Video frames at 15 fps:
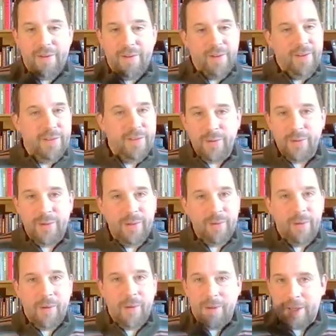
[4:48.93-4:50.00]
And so
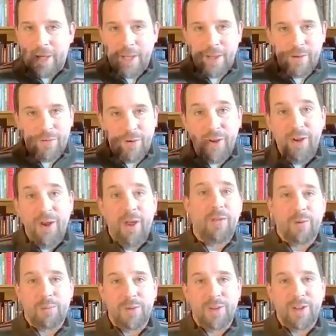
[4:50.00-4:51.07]
he gave
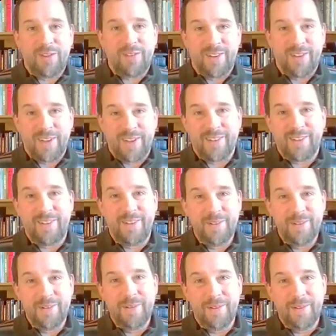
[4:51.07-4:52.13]
another blessing
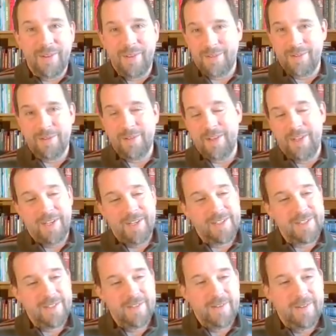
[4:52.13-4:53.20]
to the
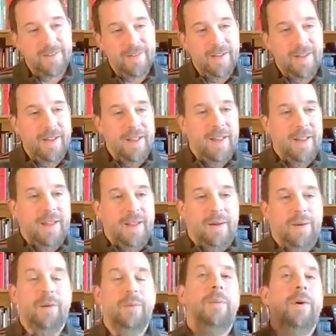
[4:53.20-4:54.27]
Israelites.
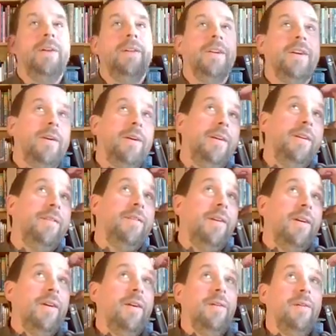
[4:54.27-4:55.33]
Well,
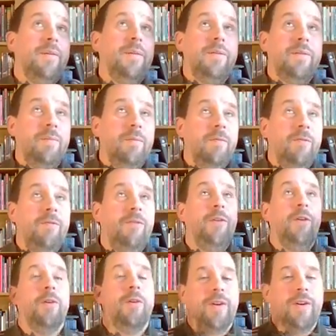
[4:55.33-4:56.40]
was
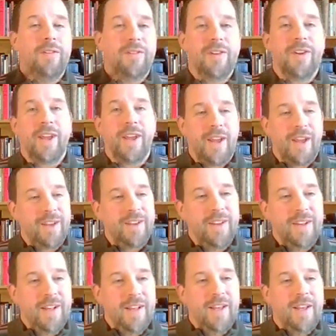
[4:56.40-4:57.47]
furious again,
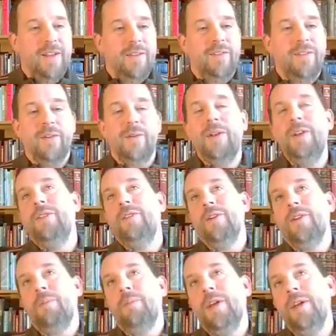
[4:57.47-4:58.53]
and so he
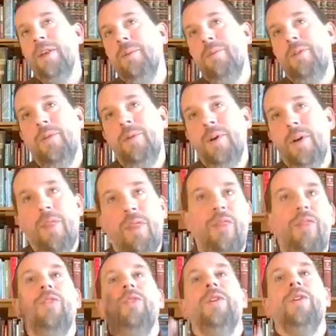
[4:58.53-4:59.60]
took Balaam to a
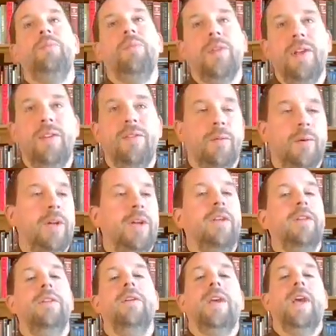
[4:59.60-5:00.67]
third place where he
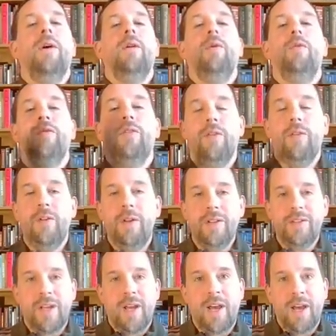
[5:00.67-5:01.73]
could look out over the
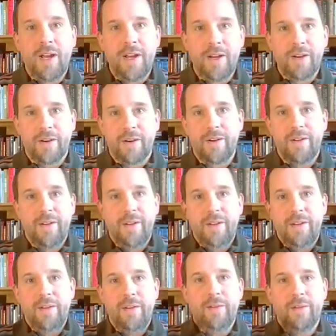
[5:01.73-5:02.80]
entire
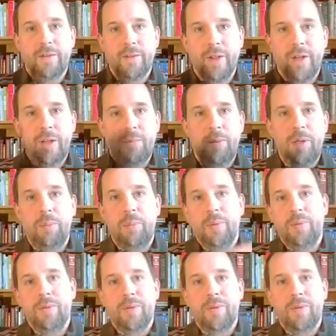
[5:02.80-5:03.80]
Israelite people